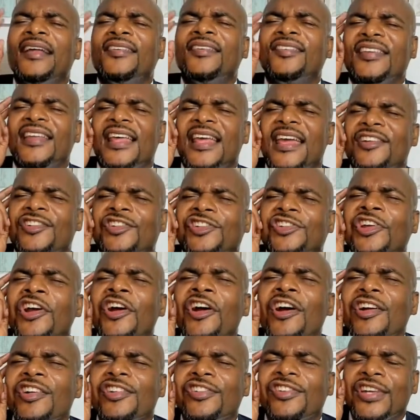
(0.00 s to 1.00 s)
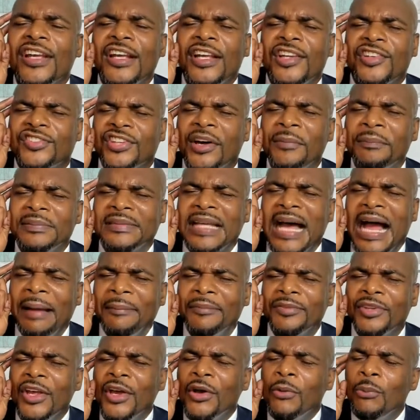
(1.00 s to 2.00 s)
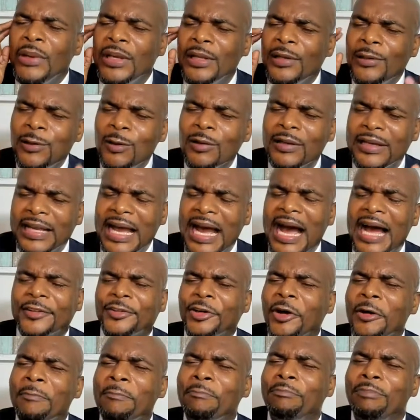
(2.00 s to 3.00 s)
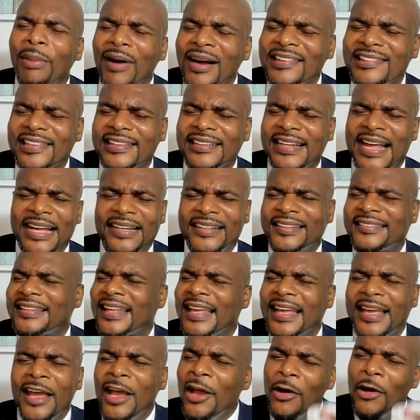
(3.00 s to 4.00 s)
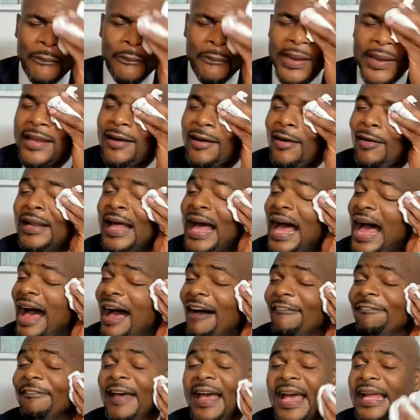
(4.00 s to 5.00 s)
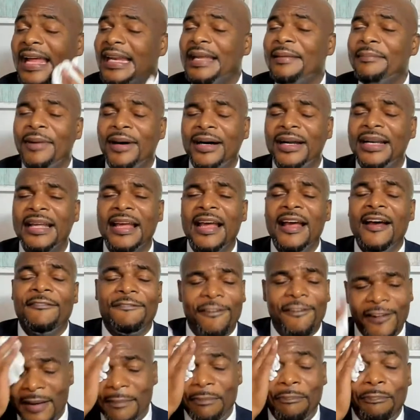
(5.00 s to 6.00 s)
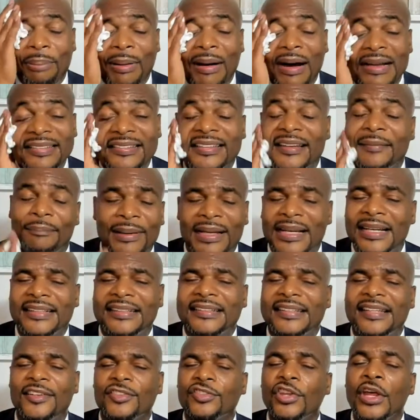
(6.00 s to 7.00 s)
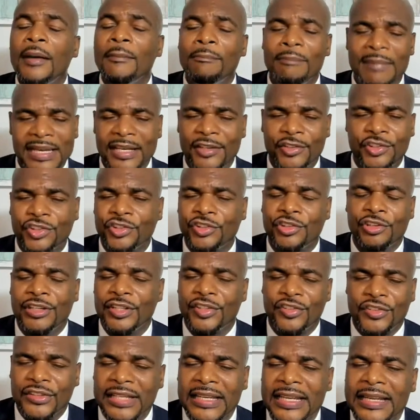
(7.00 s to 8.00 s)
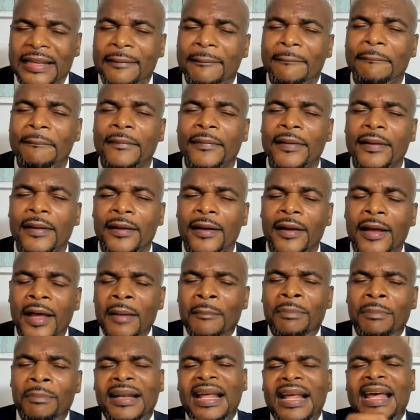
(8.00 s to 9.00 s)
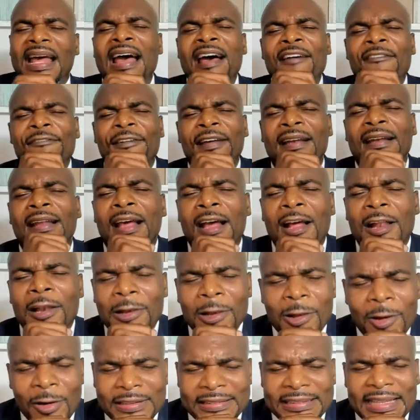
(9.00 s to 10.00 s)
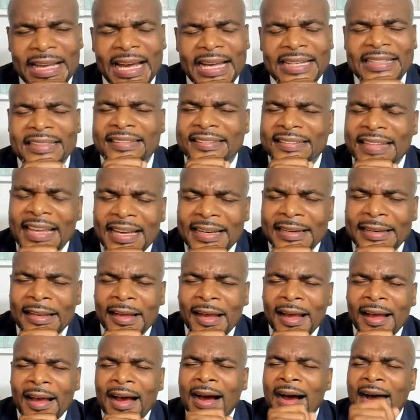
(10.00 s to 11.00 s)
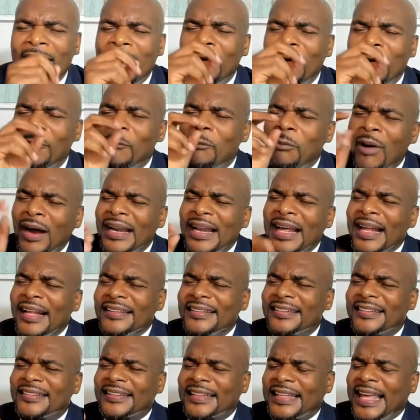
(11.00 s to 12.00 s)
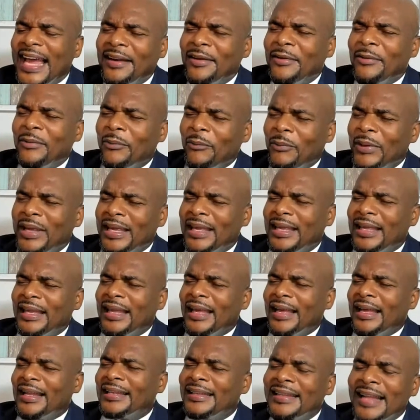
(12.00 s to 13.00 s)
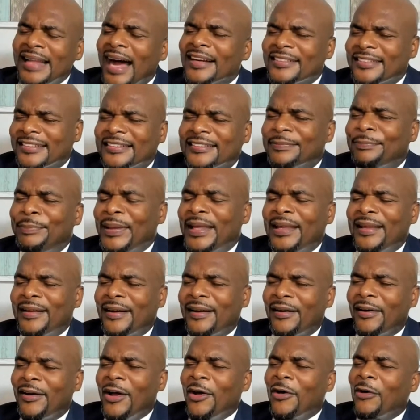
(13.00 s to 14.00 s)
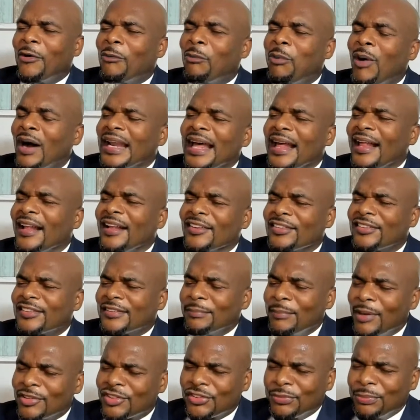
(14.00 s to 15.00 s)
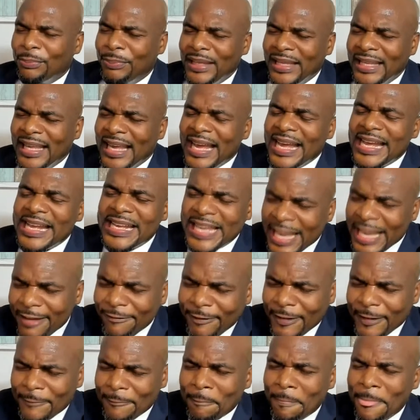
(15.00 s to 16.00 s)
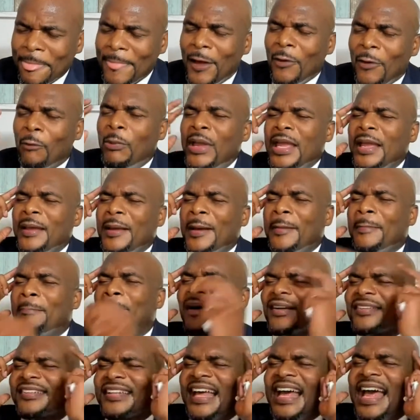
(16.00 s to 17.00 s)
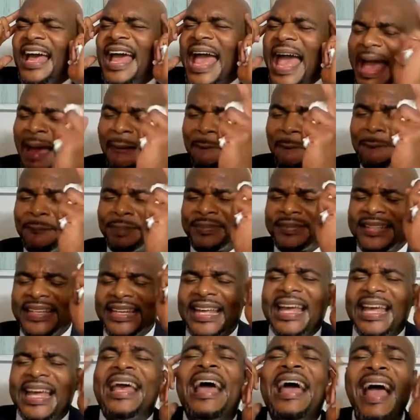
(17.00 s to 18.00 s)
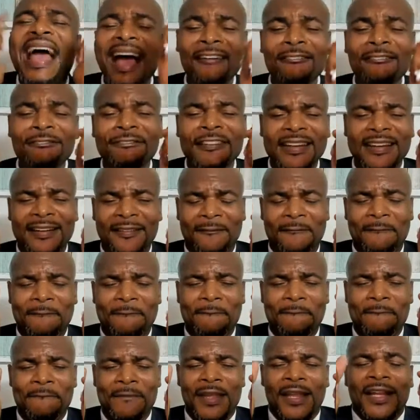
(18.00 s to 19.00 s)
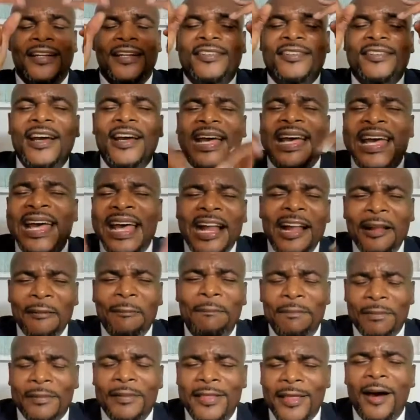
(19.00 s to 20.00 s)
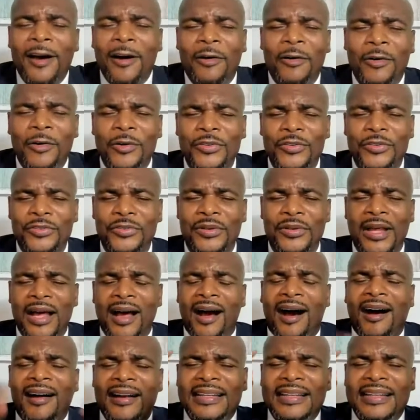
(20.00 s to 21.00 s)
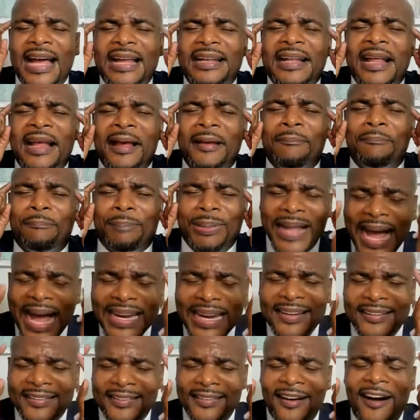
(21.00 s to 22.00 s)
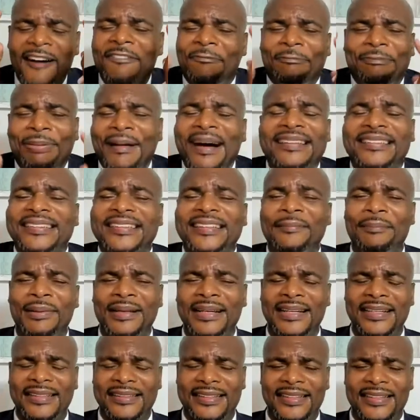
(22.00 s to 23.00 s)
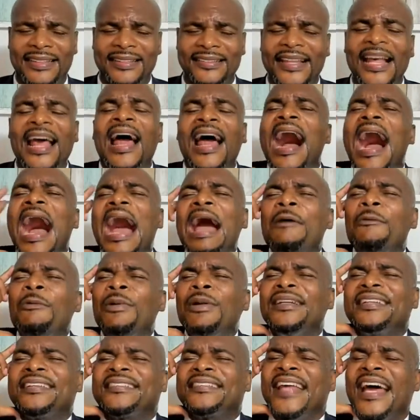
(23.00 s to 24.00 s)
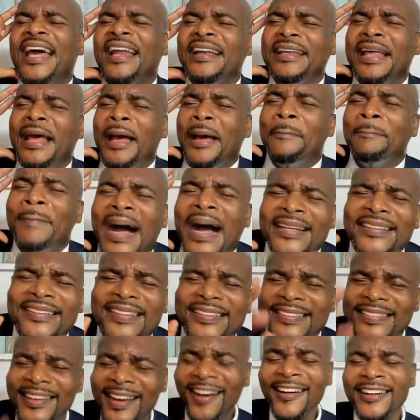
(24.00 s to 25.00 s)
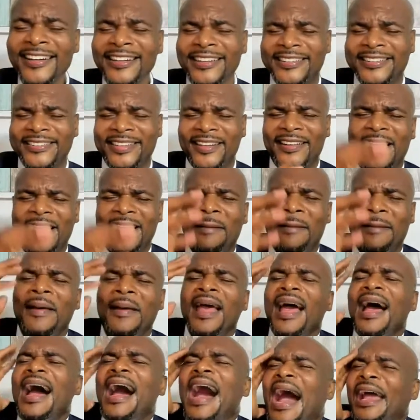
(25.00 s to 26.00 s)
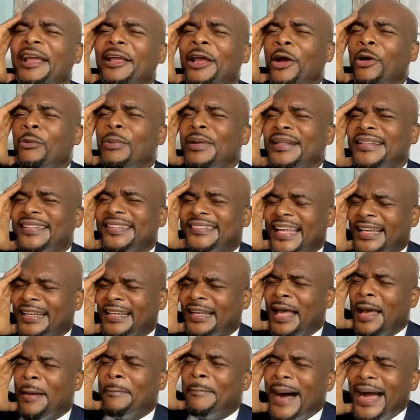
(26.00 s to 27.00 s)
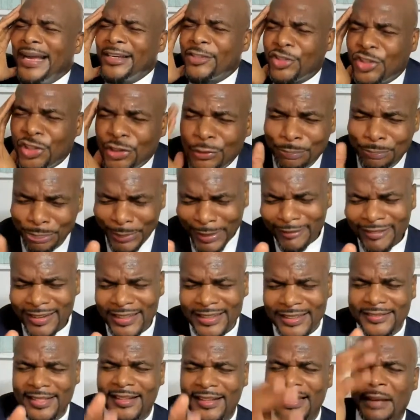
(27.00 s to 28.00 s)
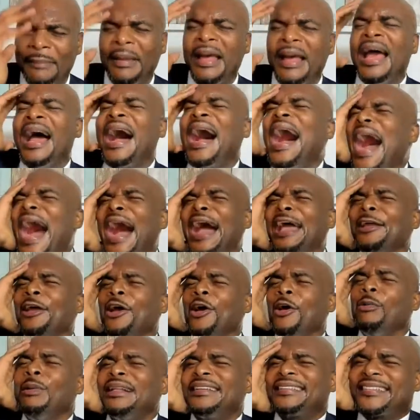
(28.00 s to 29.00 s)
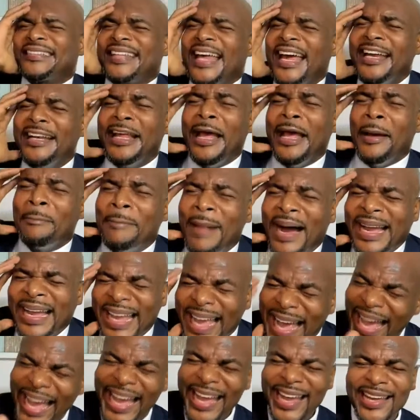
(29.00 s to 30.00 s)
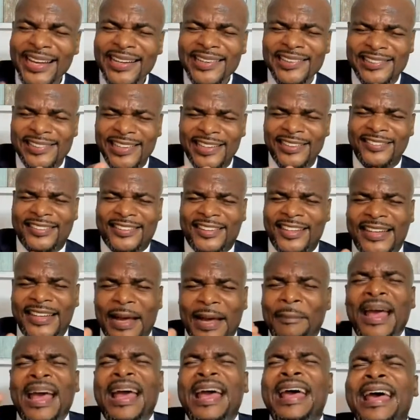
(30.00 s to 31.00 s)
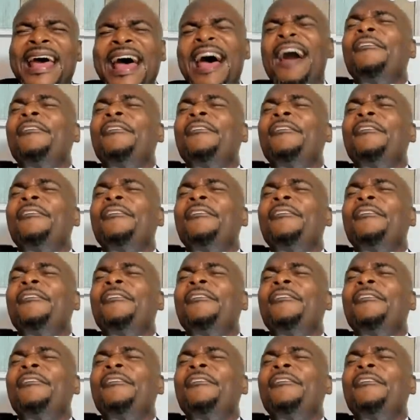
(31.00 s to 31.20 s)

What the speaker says: As a church, sometimes we look at our budget and say, we don't have any money for the Possibilities Ministries team. But heaven looked and said, what else can we not spare? What else must be given? We must empty heaven to help those on that planet of possibilities. I will send my son to them. I will send my spirit to them. I will send my angels to them.